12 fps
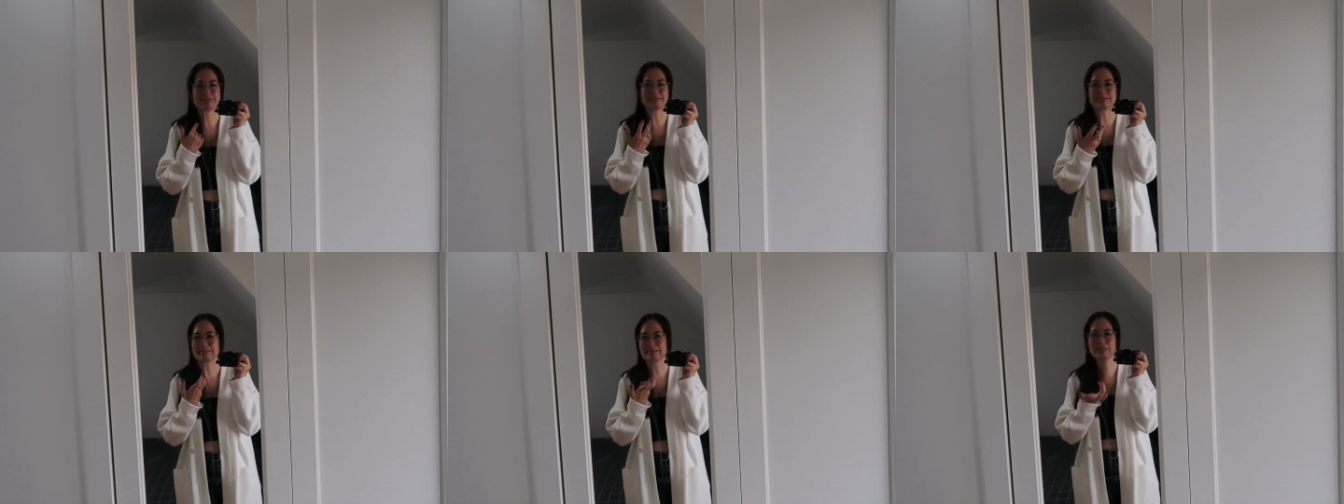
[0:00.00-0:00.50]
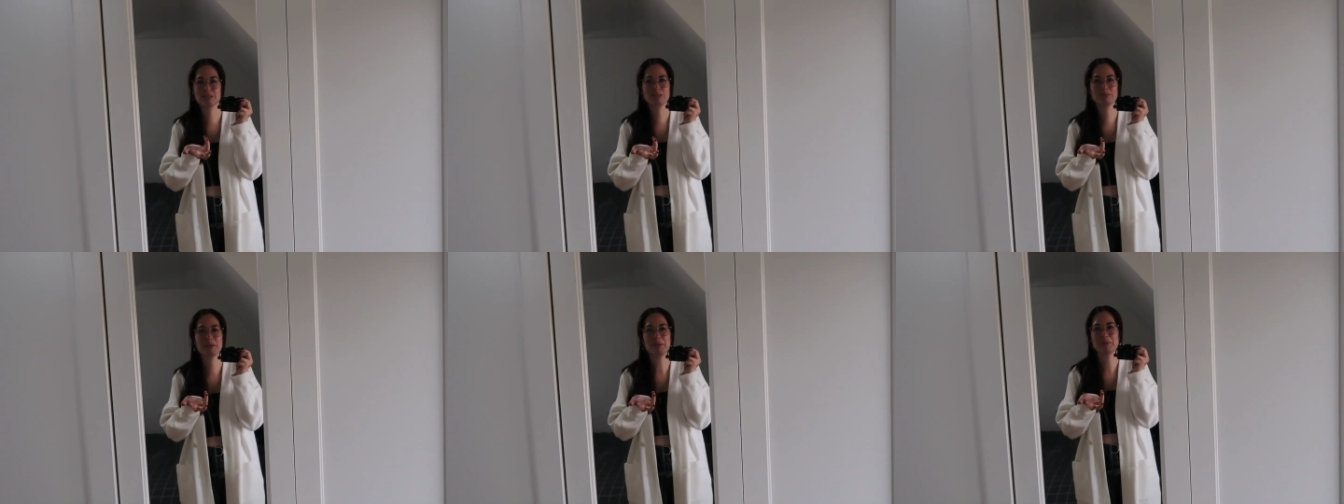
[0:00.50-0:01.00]
I don't
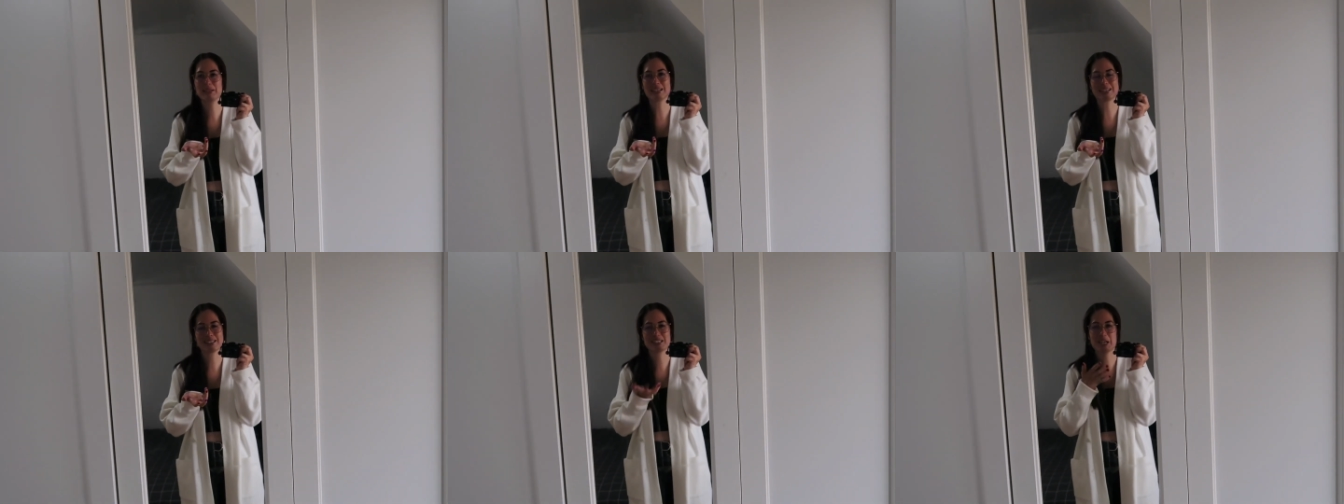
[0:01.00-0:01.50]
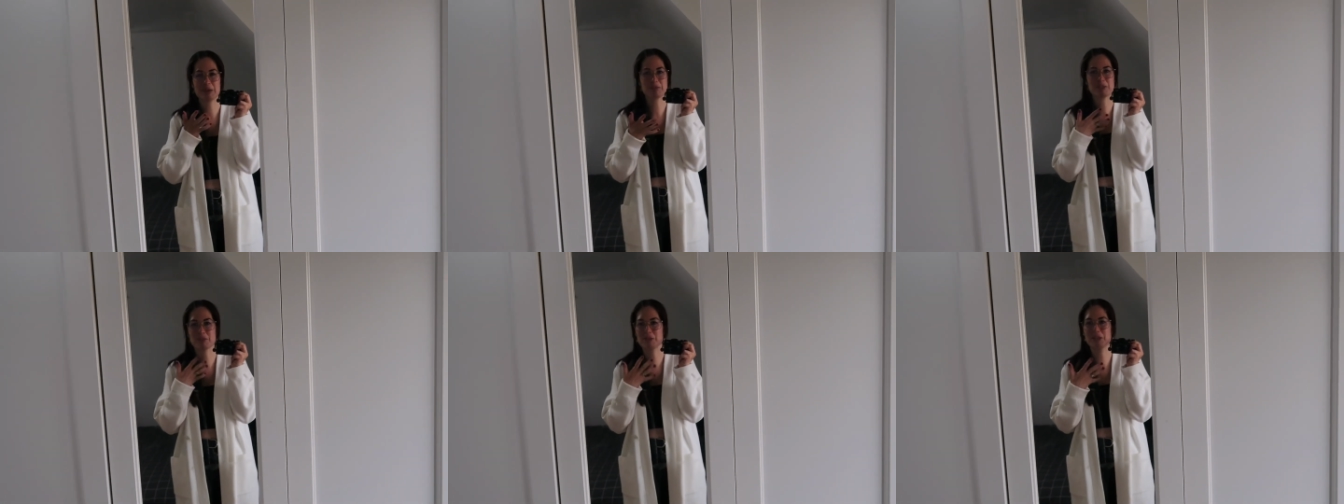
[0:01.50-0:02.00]
know, maybe like
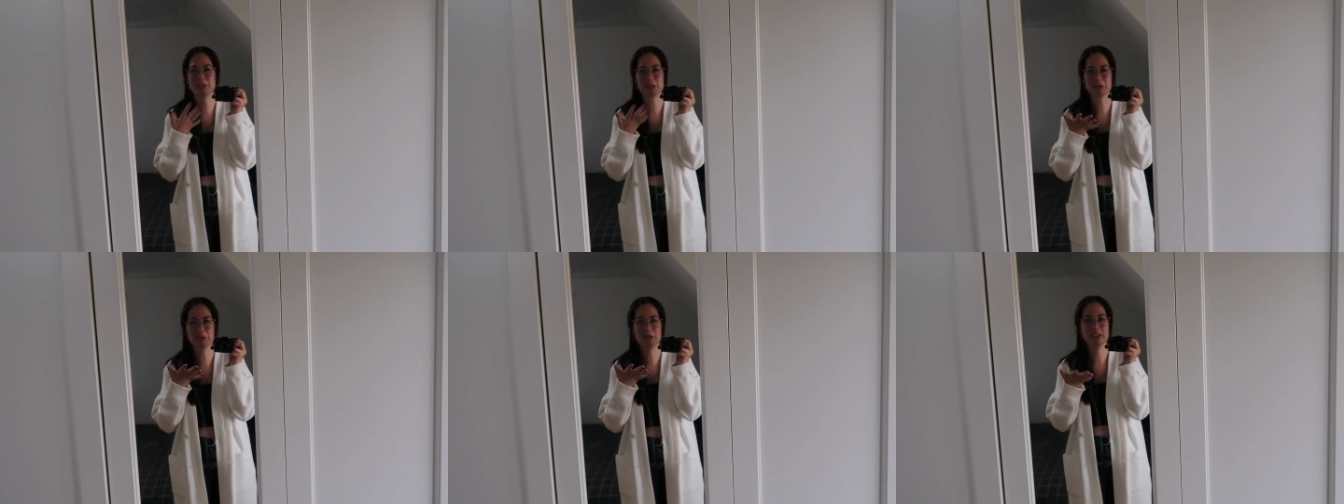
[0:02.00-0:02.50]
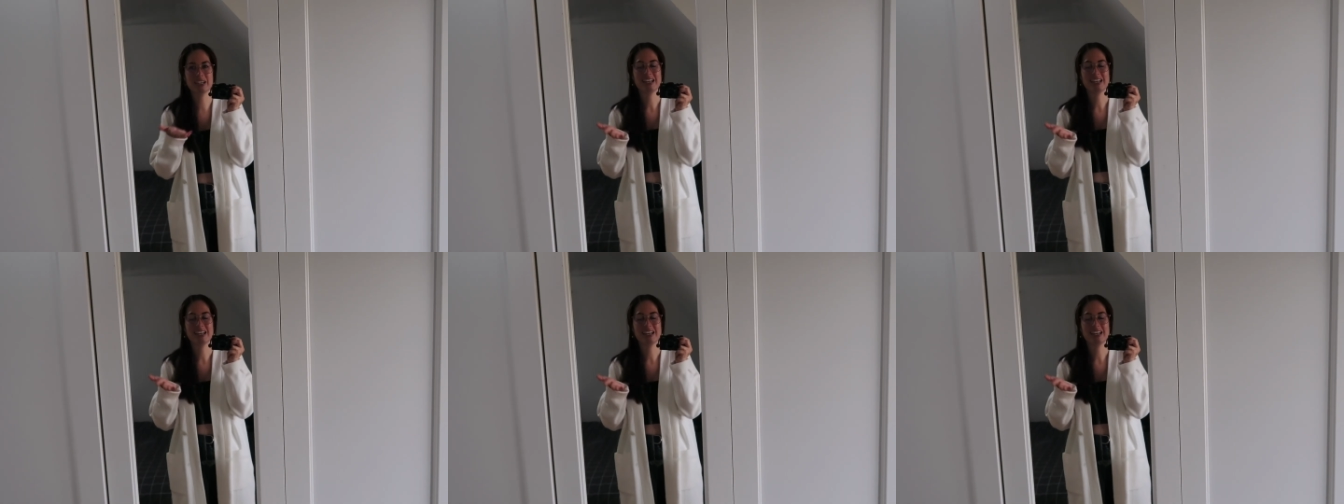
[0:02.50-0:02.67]
chapters 1 and 2